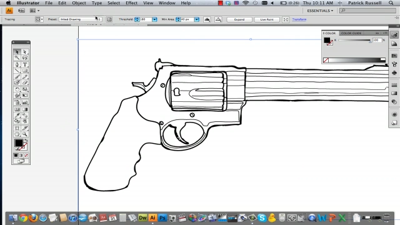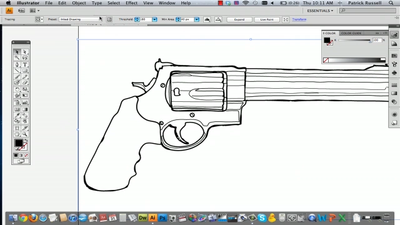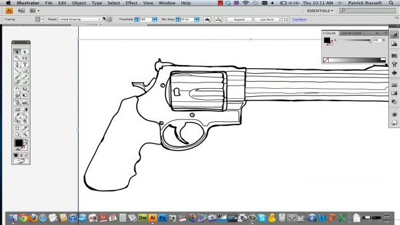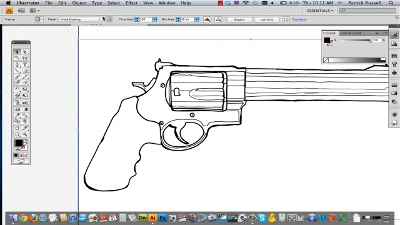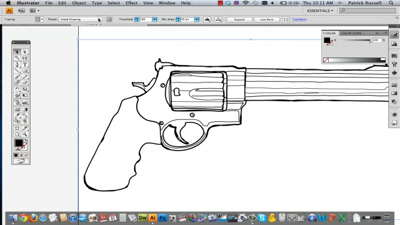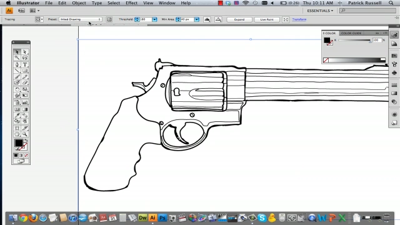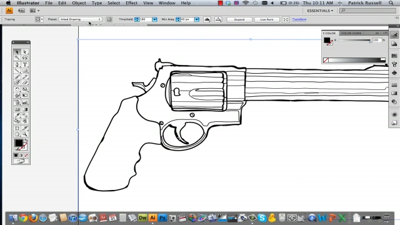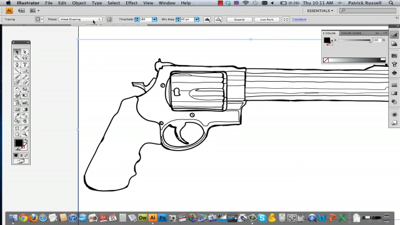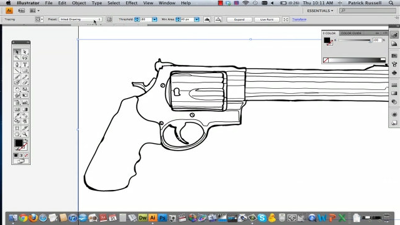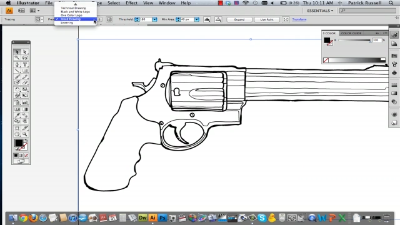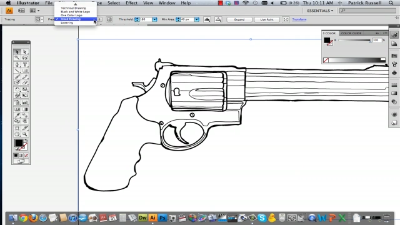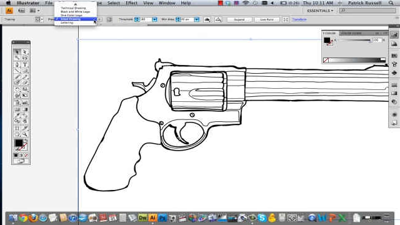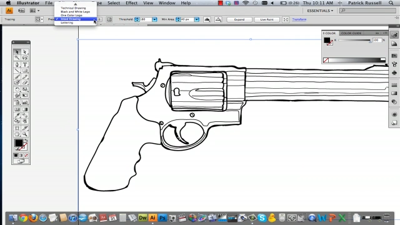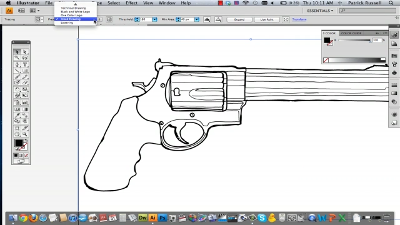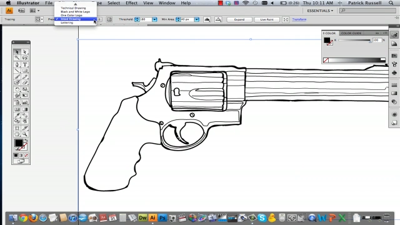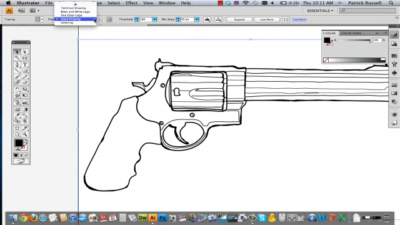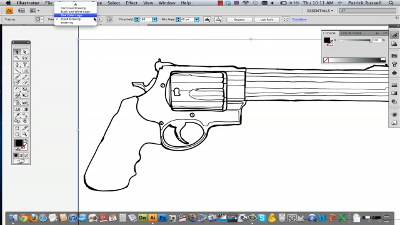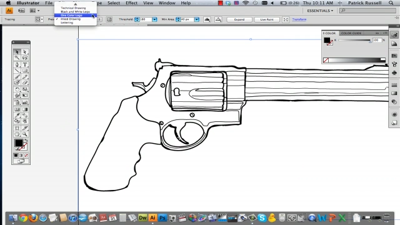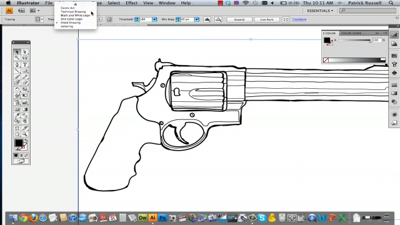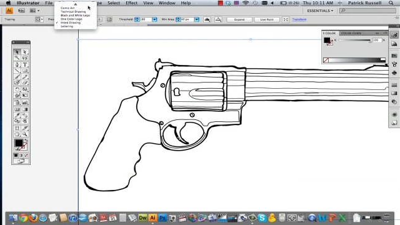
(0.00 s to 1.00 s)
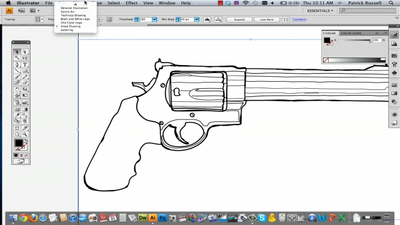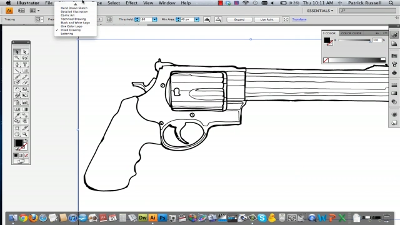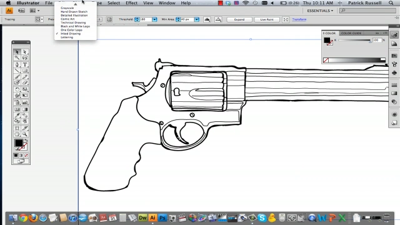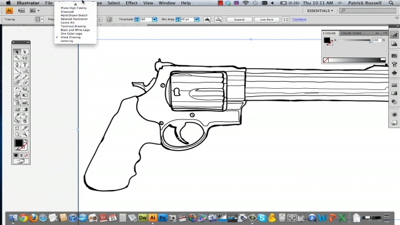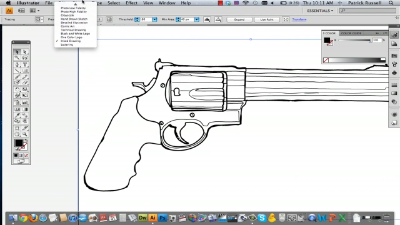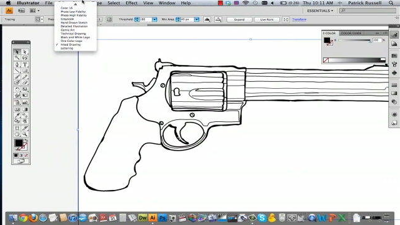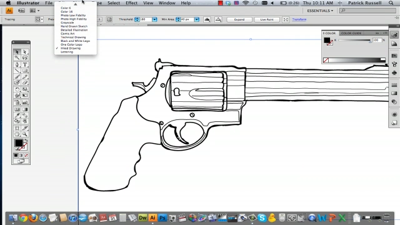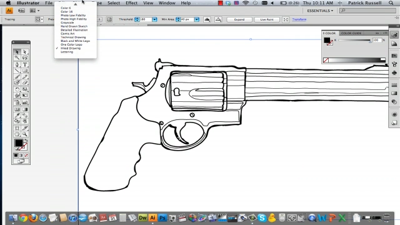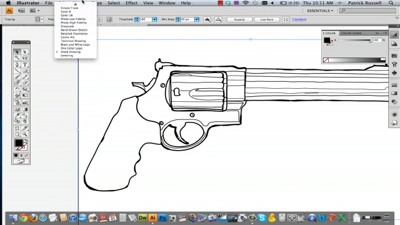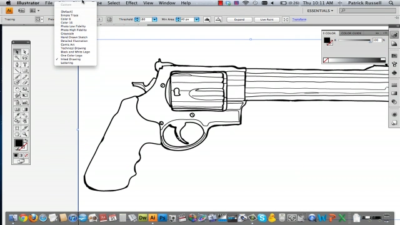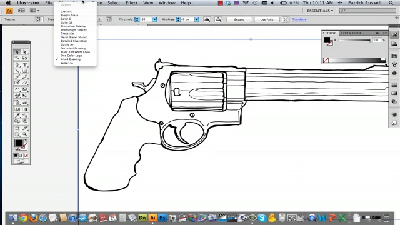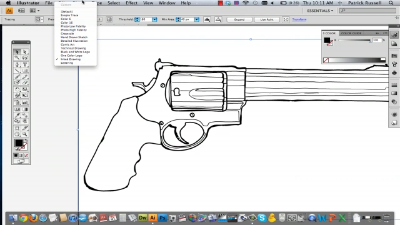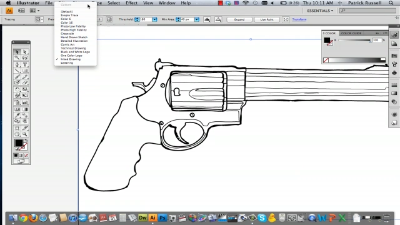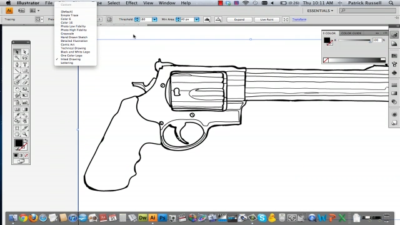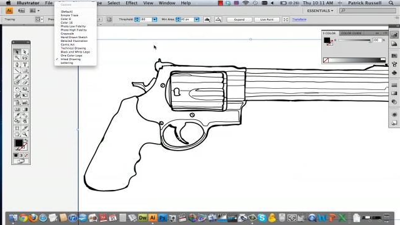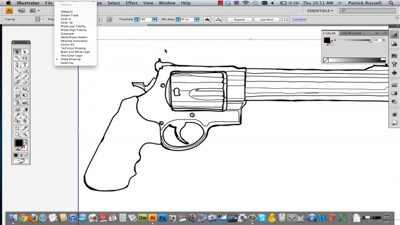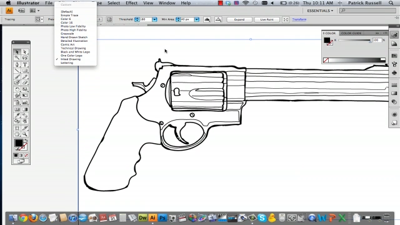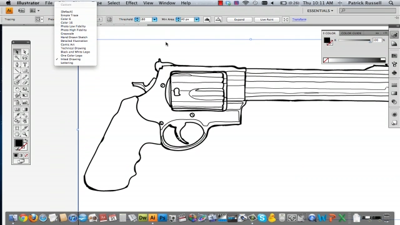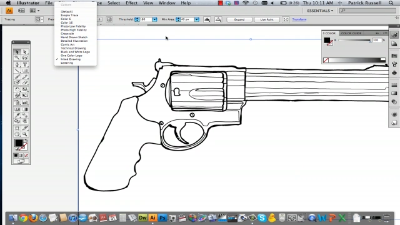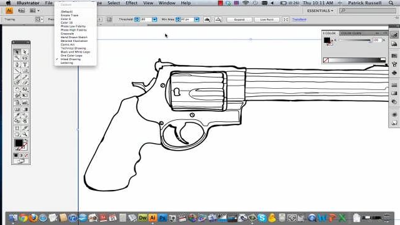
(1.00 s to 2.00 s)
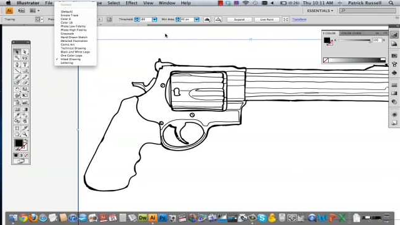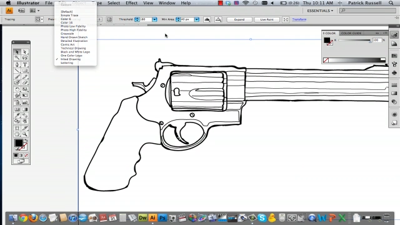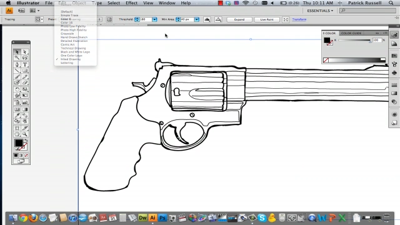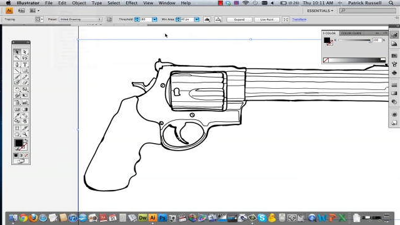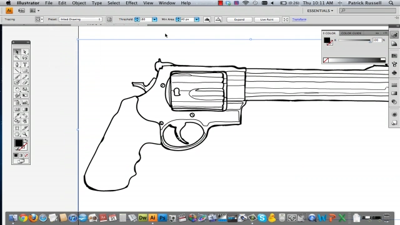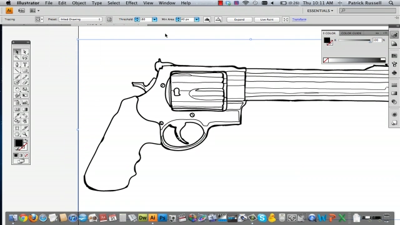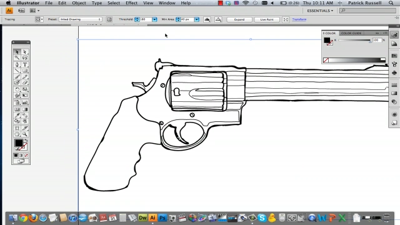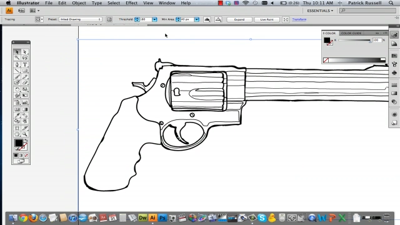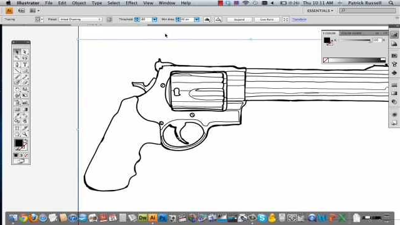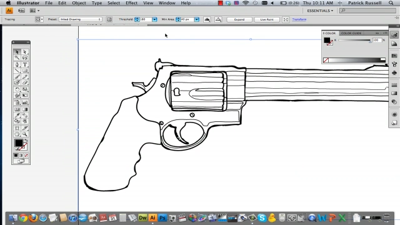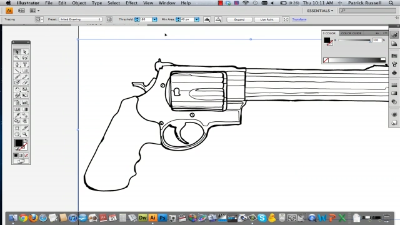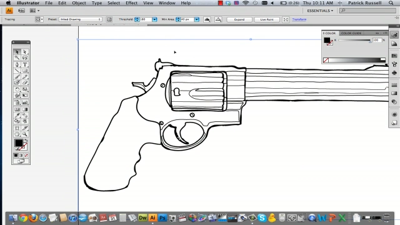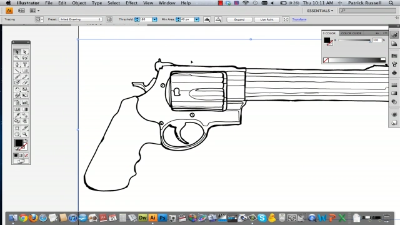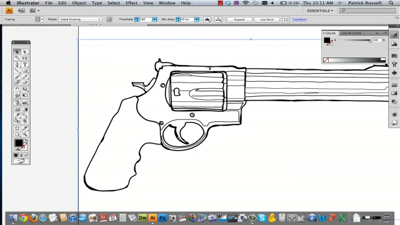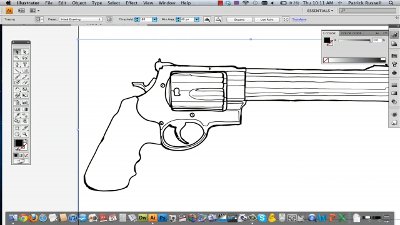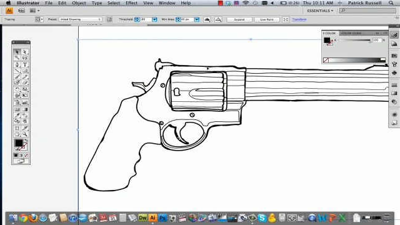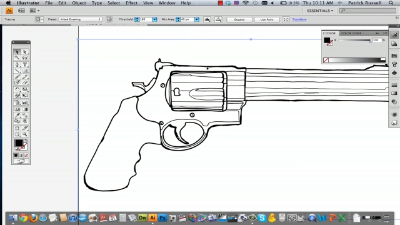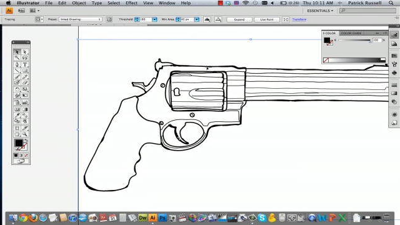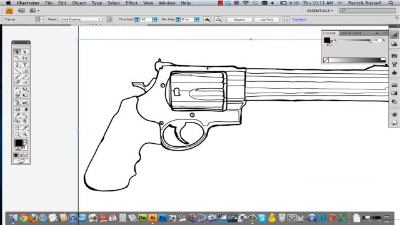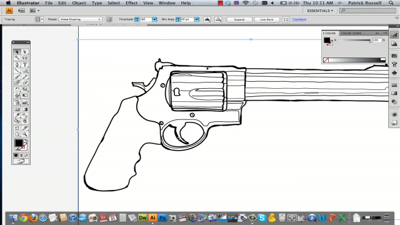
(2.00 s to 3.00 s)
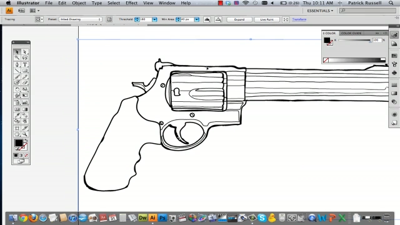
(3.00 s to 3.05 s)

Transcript: No face is visible, so there are no lips to read.